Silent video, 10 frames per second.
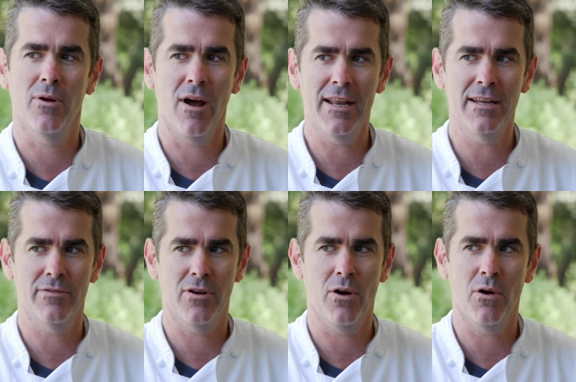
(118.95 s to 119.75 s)
I live
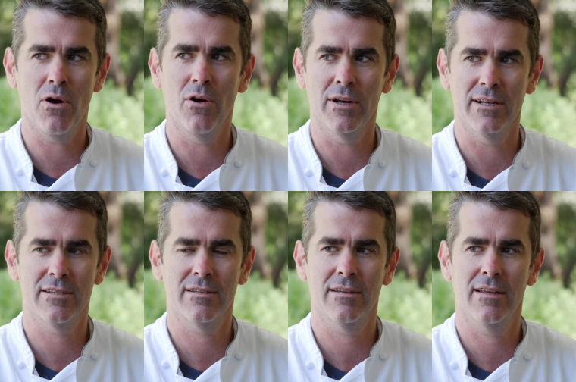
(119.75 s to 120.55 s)
in Hong Kong, in
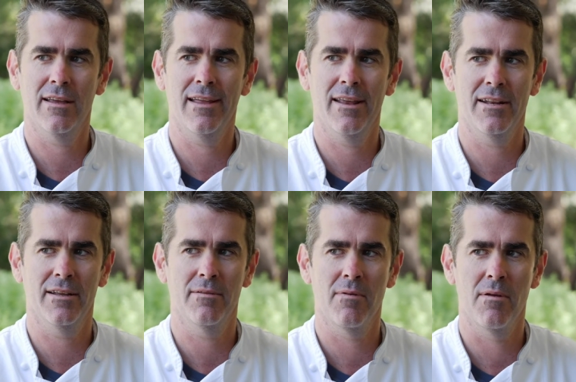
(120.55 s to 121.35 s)

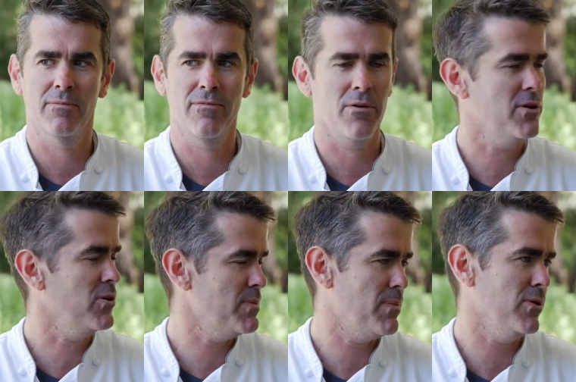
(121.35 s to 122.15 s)
a very
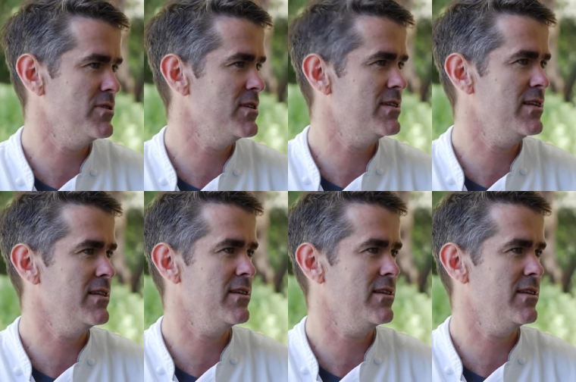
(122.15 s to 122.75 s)
cosmopolitan city